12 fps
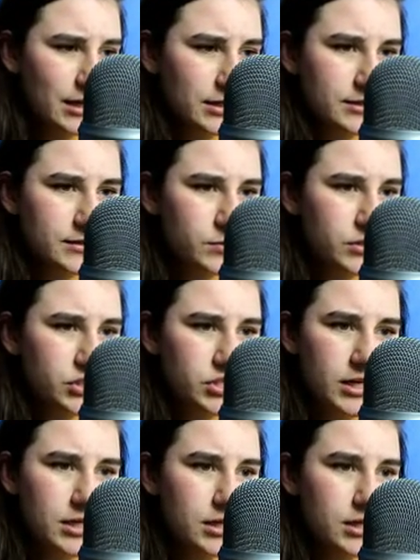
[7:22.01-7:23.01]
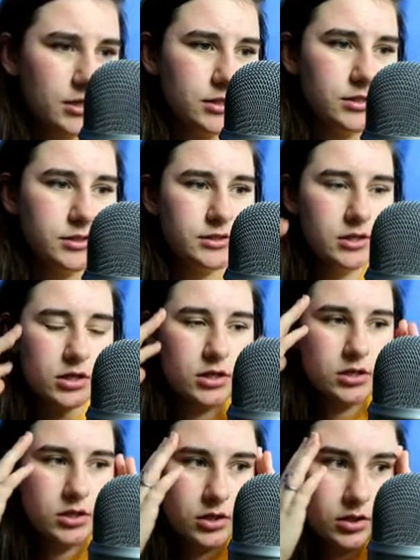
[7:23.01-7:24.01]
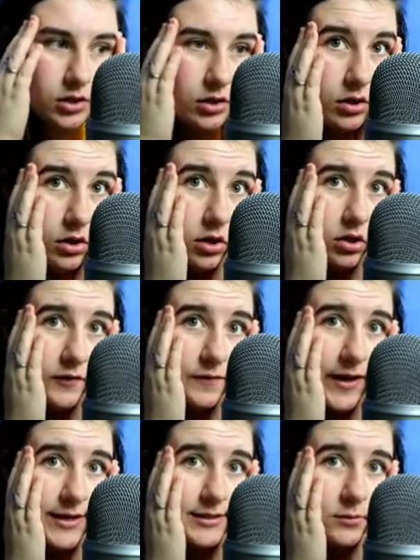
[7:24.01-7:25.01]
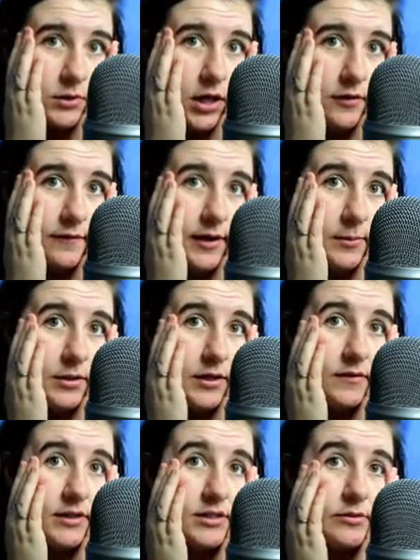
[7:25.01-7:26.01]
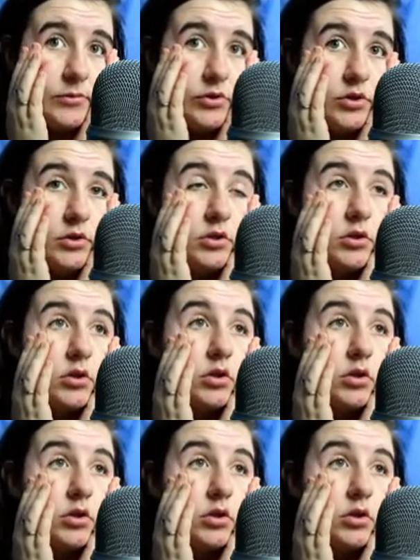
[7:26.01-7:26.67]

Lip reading: Callis, which is Phantom Love, I believe that's the mood.